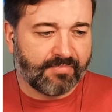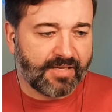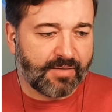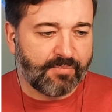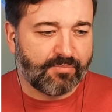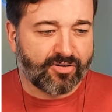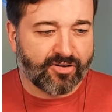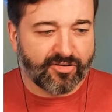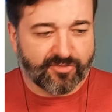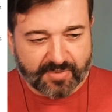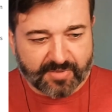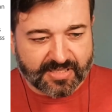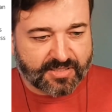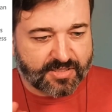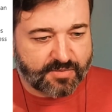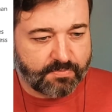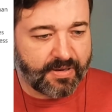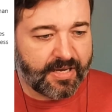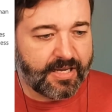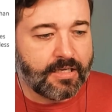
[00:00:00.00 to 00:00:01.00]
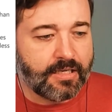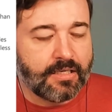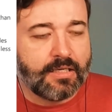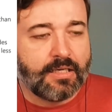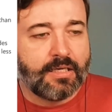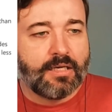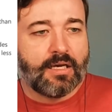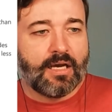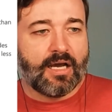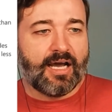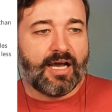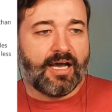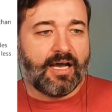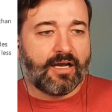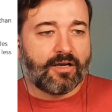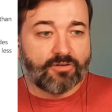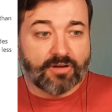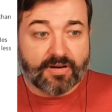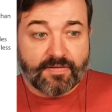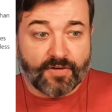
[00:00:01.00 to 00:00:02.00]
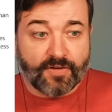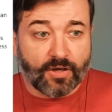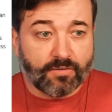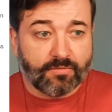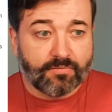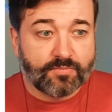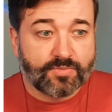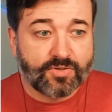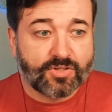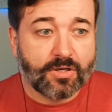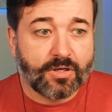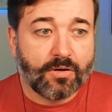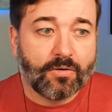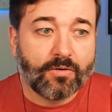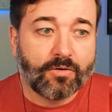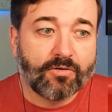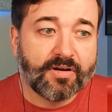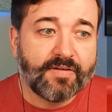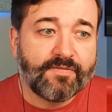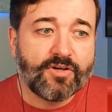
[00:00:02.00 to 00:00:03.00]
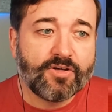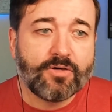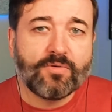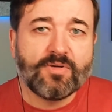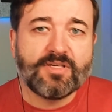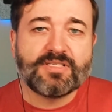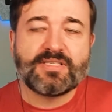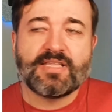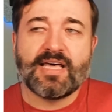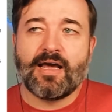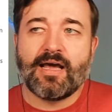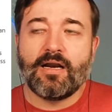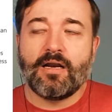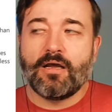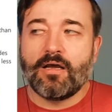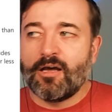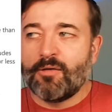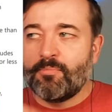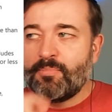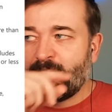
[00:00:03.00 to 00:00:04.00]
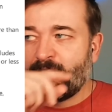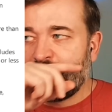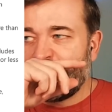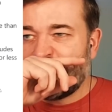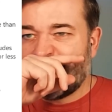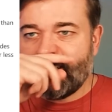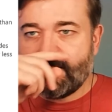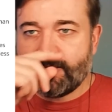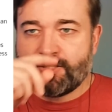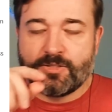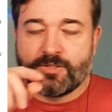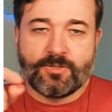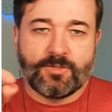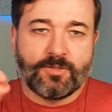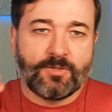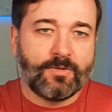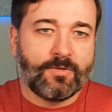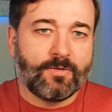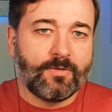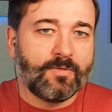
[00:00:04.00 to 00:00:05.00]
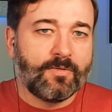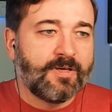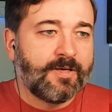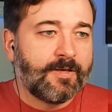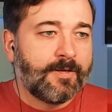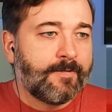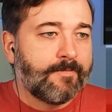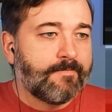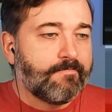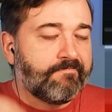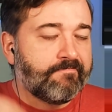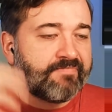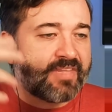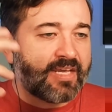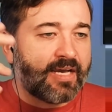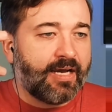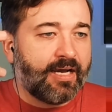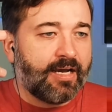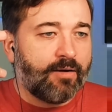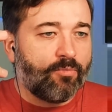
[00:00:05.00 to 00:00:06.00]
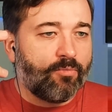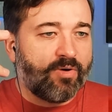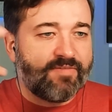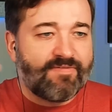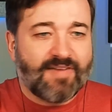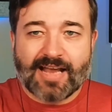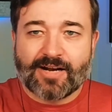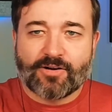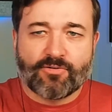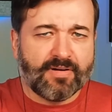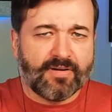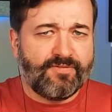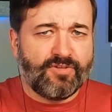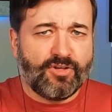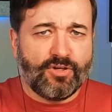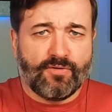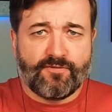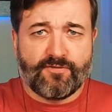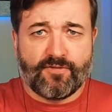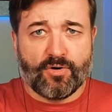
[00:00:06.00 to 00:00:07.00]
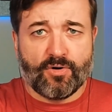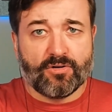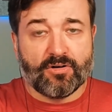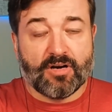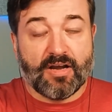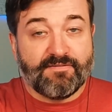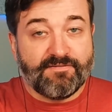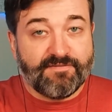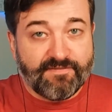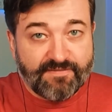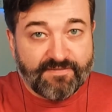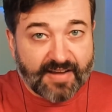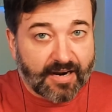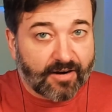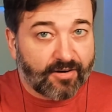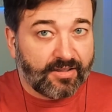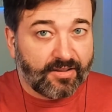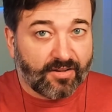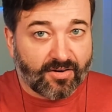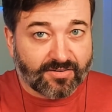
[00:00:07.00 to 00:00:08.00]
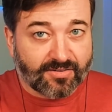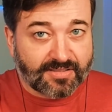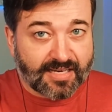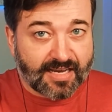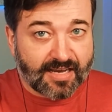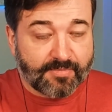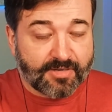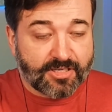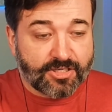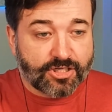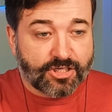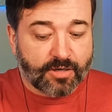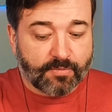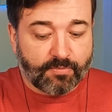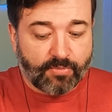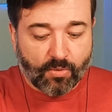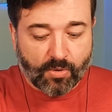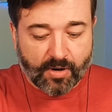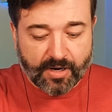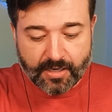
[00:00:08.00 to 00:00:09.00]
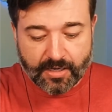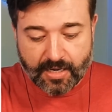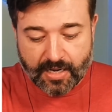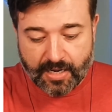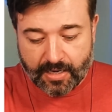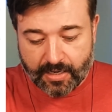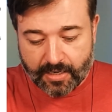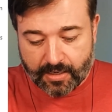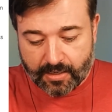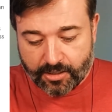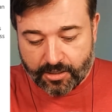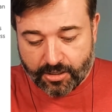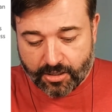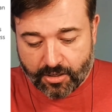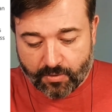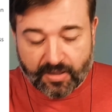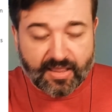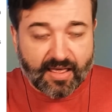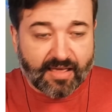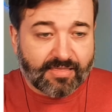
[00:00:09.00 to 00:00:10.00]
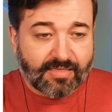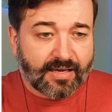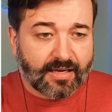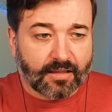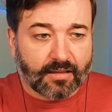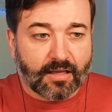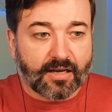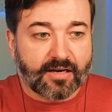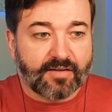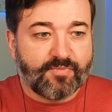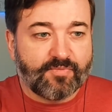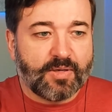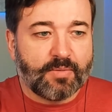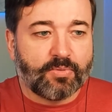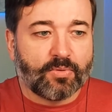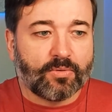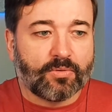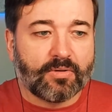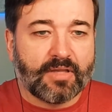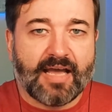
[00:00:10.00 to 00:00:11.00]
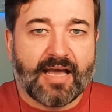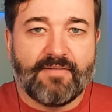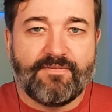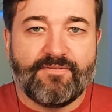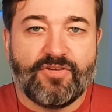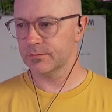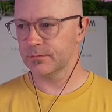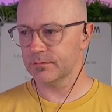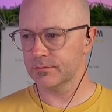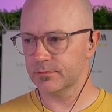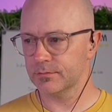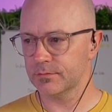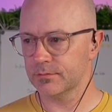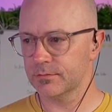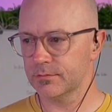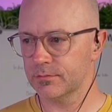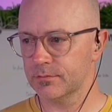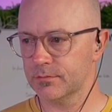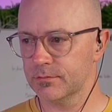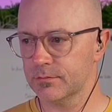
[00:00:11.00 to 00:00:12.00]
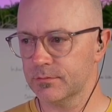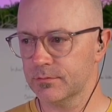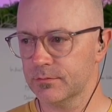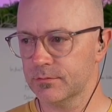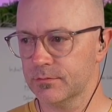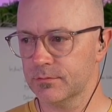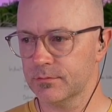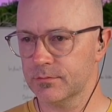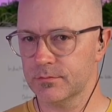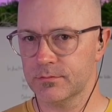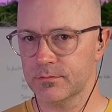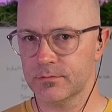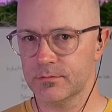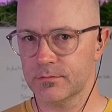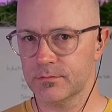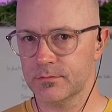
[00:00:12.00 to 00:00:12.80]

improvements, but grid view. So grid view is that ability to do. We've had grid view for a very long time in SharePoint, and I think a lot of people have used it in the past to